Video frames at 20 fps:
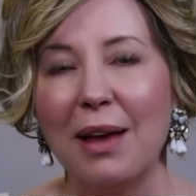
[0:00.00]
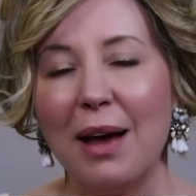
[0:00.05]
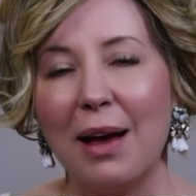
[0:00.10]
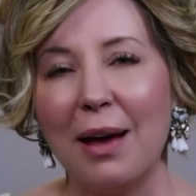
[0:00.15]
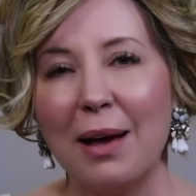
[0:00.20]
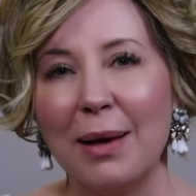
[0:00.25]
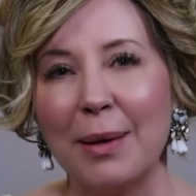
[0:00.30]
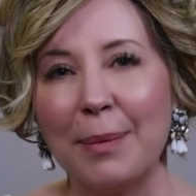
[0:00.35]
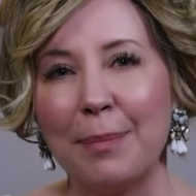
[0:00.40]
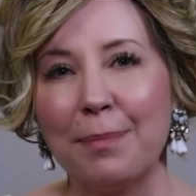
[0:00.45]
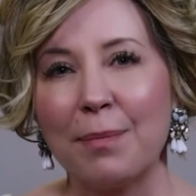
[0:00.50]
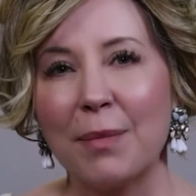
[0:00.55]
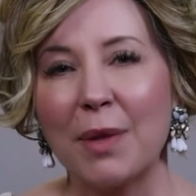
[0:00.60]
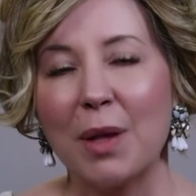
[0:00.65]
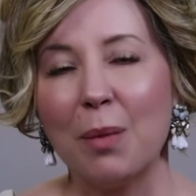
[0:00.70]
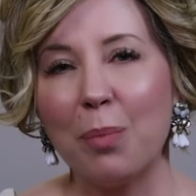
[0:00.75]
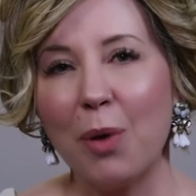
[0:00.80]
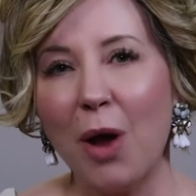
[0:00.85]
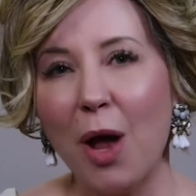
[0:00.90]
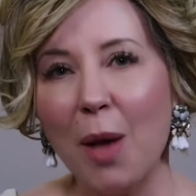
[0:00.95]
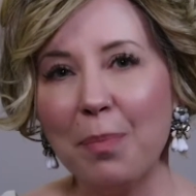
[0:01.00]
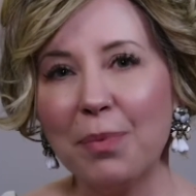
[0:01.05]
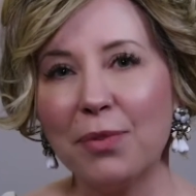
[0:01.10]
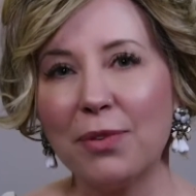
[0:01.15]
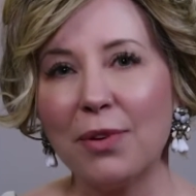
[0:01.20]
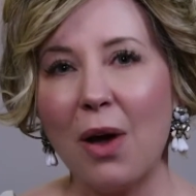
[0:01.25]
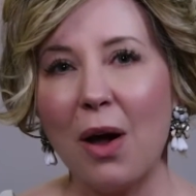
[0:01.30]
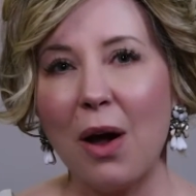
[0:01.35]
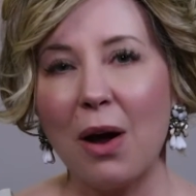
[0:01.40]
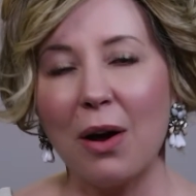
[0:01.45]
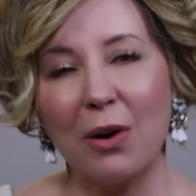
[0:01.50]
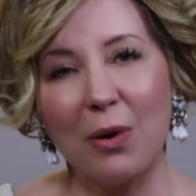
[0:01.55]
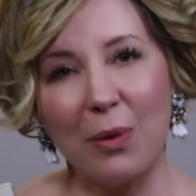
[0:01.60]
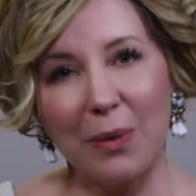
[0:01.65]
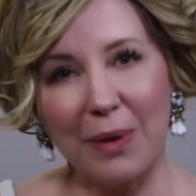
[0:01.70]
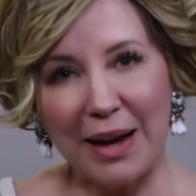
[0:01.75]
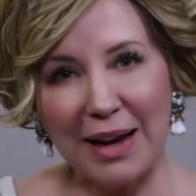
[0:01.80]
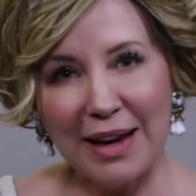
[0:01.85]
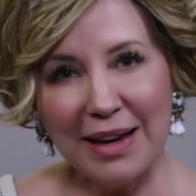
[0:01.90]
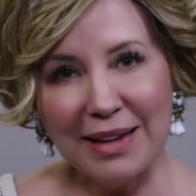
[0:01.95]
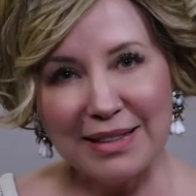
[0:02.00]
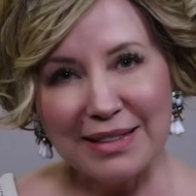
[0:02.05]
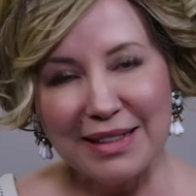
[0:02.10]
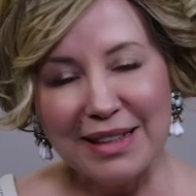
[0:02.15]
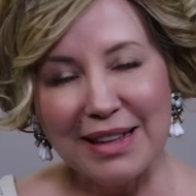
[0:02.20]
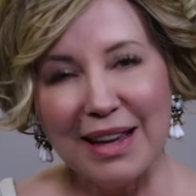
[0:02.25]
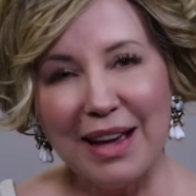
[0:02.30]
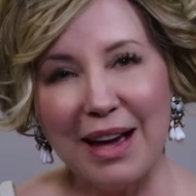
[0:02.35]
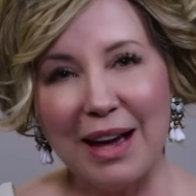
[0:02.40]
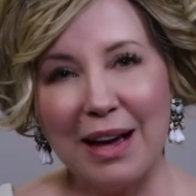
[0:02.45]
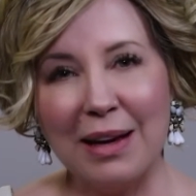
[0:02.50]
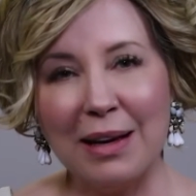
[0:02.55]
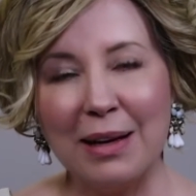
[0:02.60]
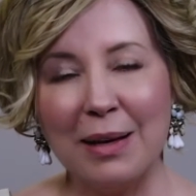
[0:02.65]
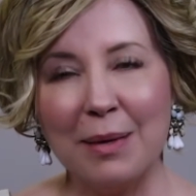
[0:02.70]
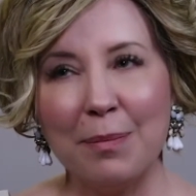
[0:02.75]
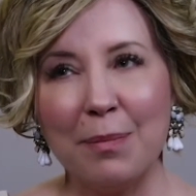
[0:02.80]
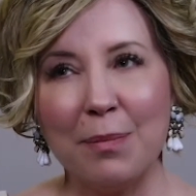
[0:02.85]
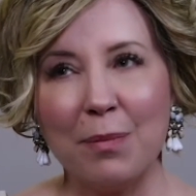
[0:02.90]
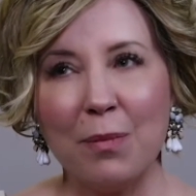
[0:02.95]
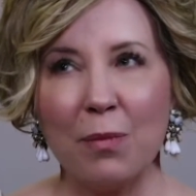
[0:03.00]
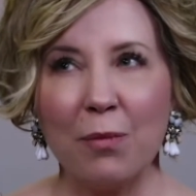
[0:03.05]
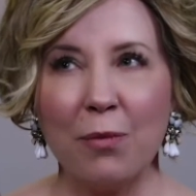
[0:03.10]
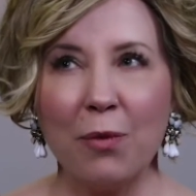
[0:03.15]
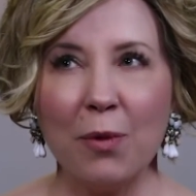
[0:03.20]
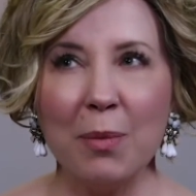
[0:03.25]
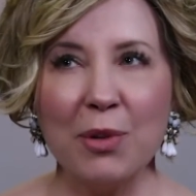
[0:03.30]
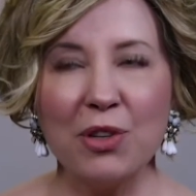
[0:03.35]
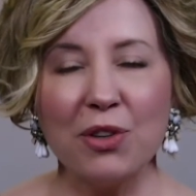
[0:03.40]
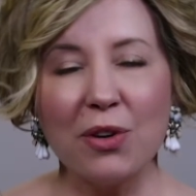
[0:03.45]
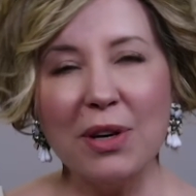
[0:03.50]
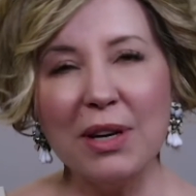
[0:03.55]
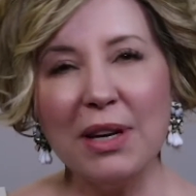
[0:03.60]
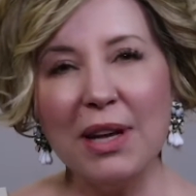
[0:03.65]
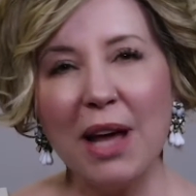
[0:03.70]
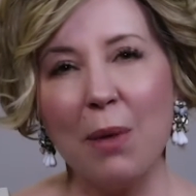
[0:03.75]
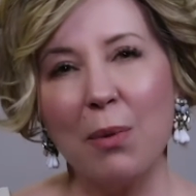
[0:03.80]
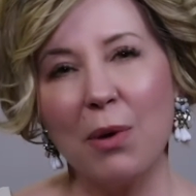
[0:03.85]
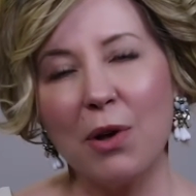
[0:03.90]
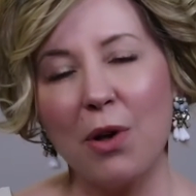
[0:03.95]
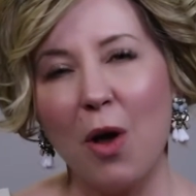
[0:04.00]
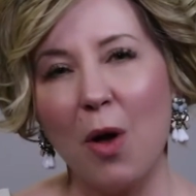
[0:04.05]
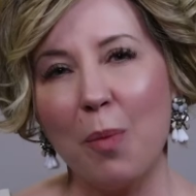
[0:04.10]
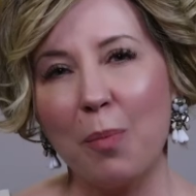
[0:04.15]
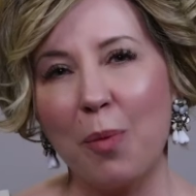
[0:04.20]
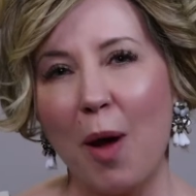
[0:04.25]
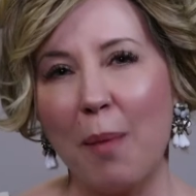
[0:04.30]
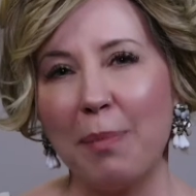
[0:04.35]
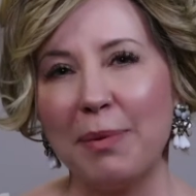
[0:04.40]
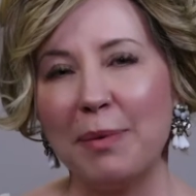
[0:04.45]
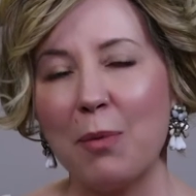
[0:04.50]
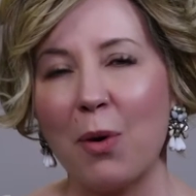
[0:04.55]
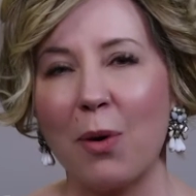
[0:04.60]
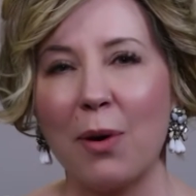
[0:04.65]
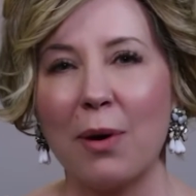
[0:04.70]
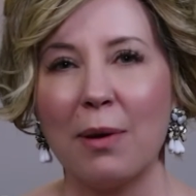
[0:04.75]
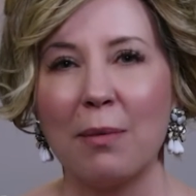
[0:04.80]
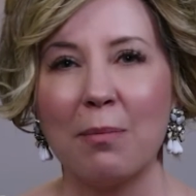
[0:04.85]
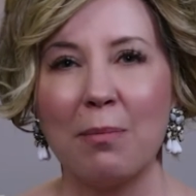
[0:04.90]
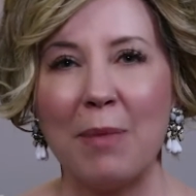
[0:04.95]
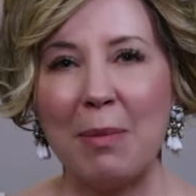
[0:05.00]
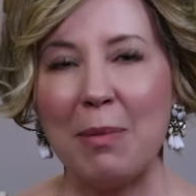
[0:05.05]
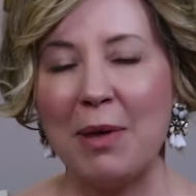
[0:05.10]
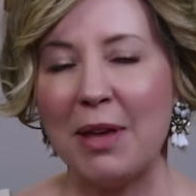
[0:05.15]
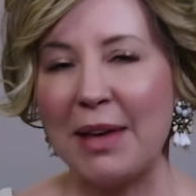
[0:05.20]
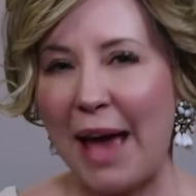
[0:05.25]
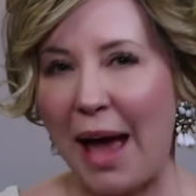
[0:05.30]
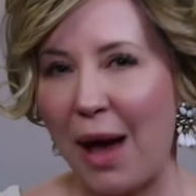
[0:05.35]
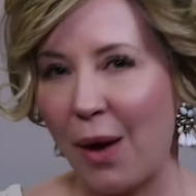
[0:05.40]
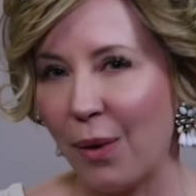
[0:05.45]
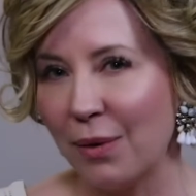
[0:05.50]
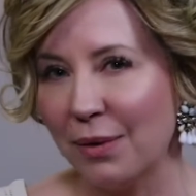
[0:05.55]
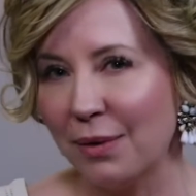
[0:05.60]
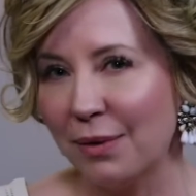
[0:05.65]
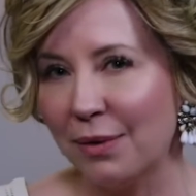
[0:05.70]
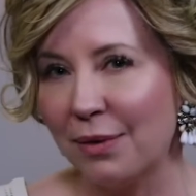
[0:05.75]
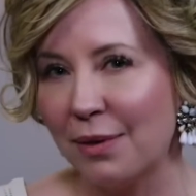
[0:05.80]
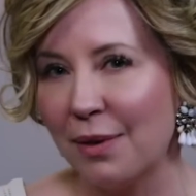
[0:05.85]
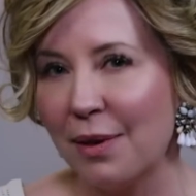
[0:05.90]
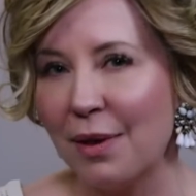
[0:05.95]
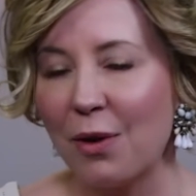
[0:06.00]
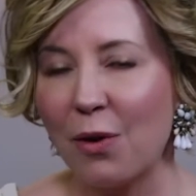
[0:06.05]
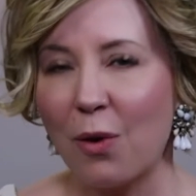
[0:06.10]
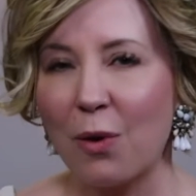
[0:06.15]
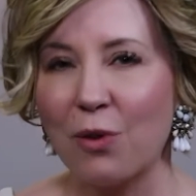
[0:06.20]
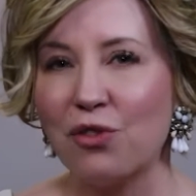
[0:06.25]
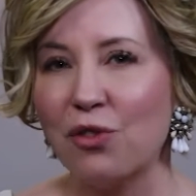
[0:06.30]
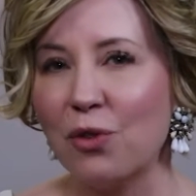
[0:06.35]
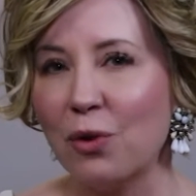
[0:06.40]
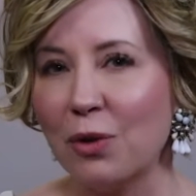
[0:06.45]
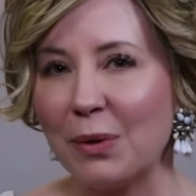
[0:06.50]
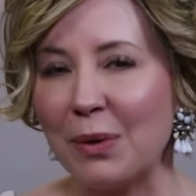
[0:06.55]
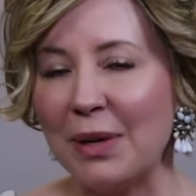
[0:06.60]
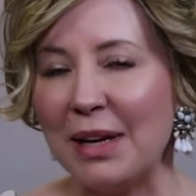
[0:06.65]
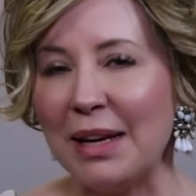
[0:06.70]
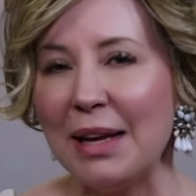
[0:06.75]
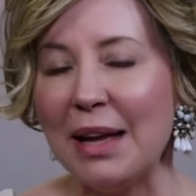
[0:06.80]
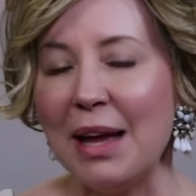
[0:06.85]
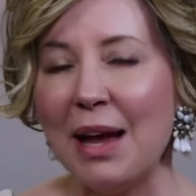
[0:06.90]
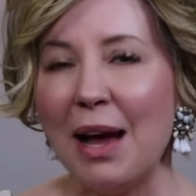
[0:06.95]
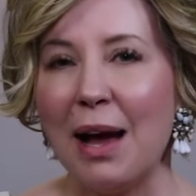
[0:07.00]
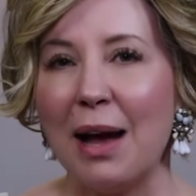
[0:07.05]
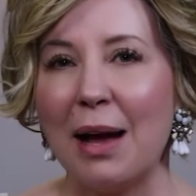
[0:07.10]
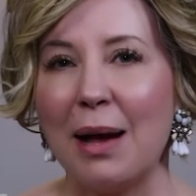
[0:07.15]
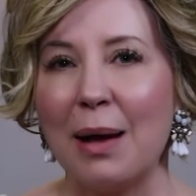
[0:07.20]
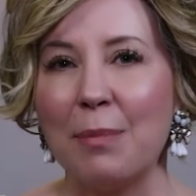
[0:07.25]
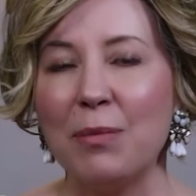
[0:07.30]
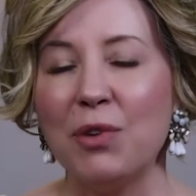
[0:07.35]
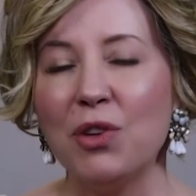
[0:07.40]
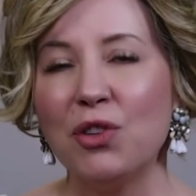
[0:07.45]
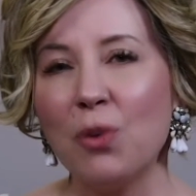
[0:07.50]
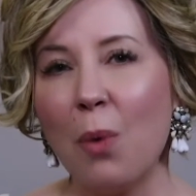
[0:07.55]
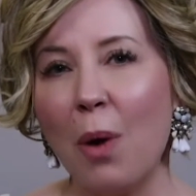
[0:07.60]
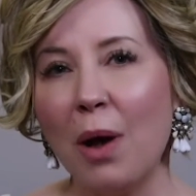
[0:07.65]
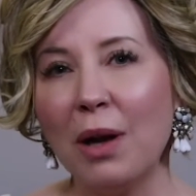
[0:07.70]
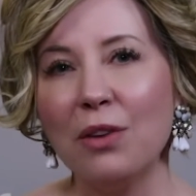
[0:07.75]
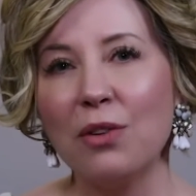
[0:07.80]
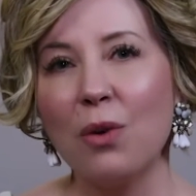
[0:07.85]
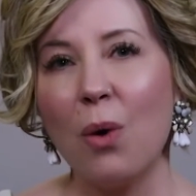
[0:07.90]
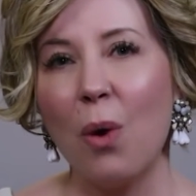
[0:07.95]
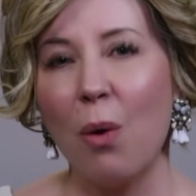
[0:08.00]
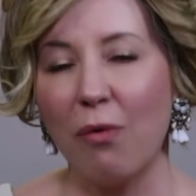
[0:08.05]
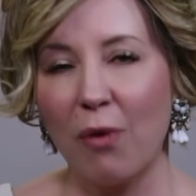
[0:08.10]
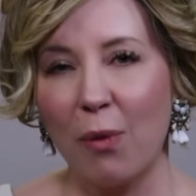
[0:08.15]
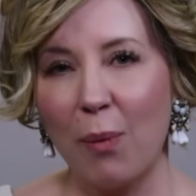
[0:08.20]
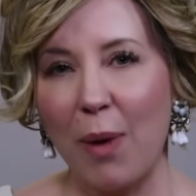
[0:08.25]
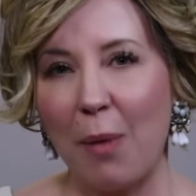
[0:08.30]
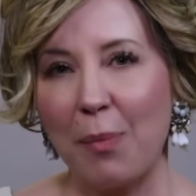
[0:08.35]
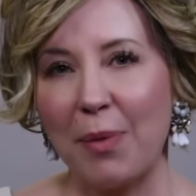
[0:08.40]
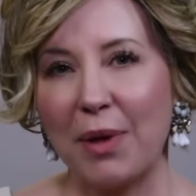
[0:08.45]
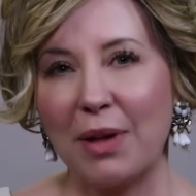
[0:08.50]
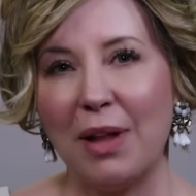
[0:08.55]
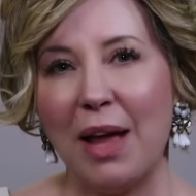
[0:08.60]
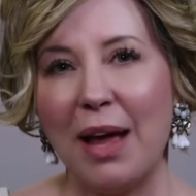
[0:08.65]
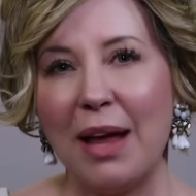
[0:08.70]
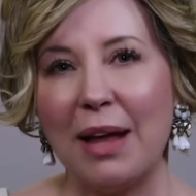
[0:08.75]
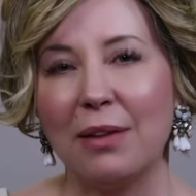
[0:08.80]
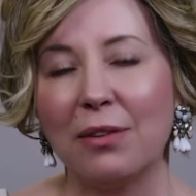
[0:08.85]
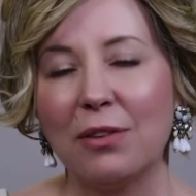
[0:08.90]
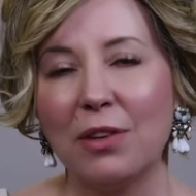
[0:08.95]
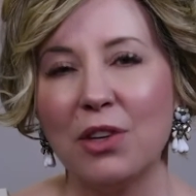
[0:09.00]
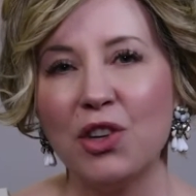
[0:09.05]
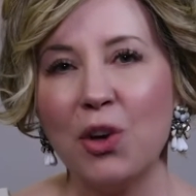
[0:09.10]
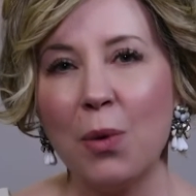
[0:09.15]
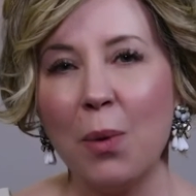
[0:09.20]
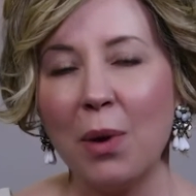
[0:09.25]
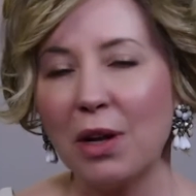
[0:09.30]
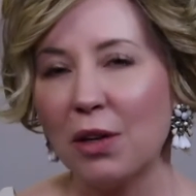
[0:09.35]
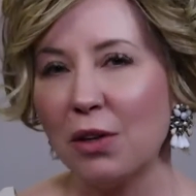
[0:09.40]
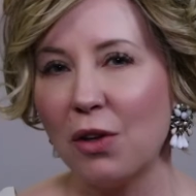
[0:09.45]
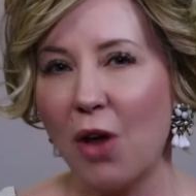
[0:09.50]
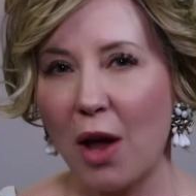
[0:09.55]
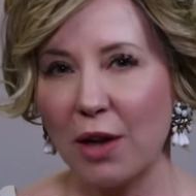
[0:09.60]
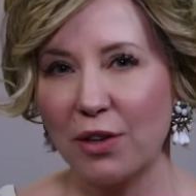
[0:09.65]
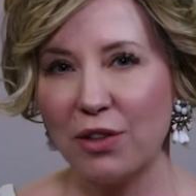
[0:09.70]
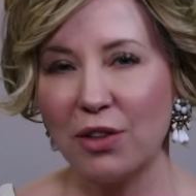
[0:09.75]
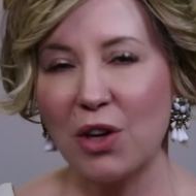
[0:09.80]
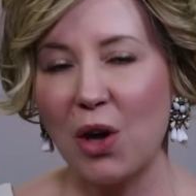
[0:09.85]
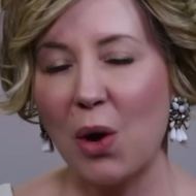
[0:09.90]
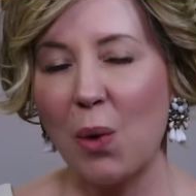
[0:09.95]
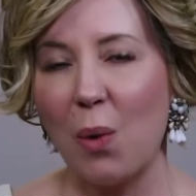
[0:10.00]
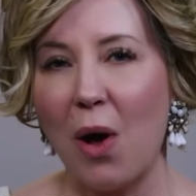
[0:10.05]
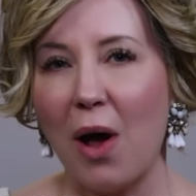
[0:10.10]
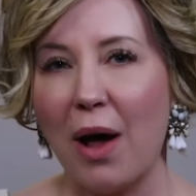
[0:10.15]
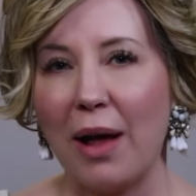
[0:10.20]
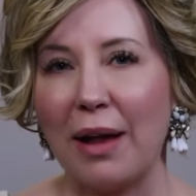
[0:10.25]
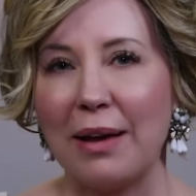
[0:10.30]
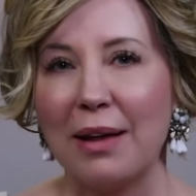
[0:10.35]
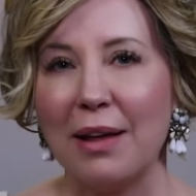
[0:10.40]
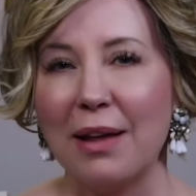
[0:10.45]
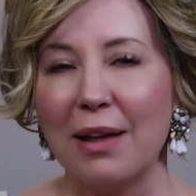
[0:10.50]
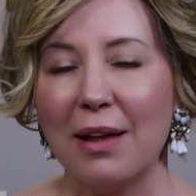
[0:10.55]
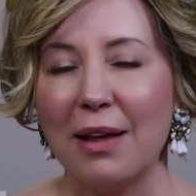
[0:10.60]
Props are great. For maternity, I would call props more maybe gowns or jewelry. You don't want it to overwhelm the client, so you don't want a lot to go on.